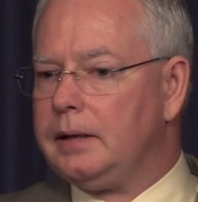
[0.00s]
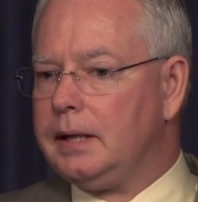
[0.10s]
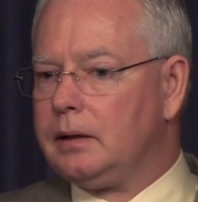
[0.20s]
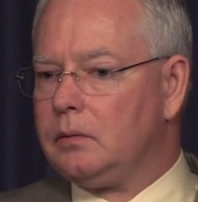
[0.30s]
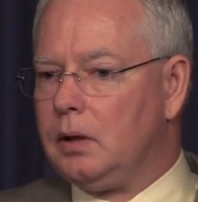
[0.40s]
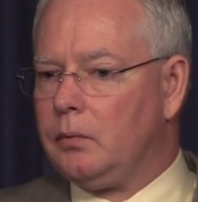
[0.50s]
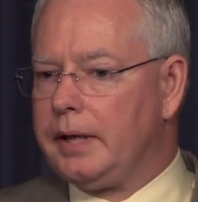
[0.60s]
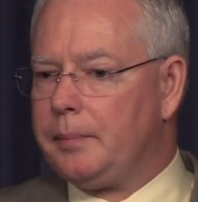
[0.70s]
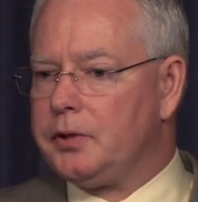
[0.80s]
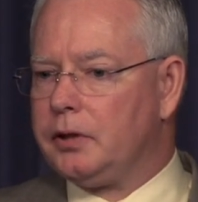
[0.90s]
I think with
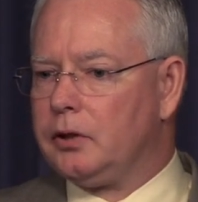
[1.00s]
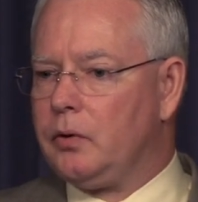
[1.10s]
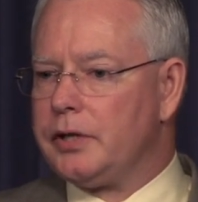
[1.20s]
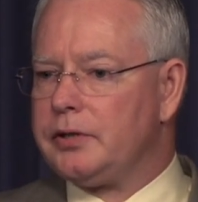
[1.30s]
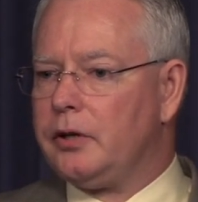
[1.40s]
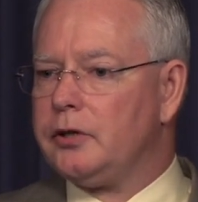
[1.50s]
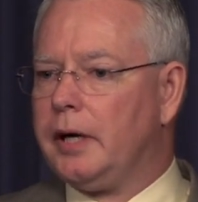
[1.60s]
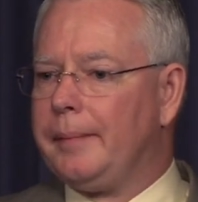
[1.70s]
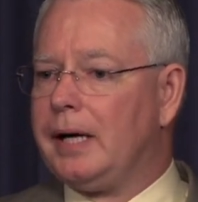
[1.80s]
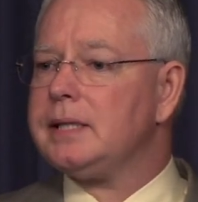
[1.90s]
that particular question now, you're
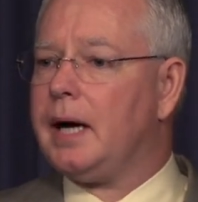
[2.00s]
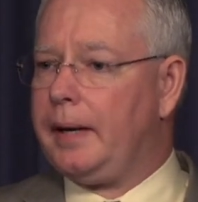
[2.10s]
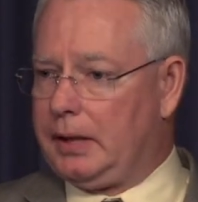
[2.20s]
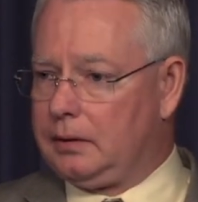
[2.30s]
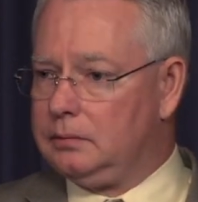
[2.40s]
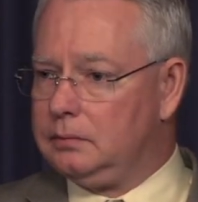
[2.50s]
talking about timing.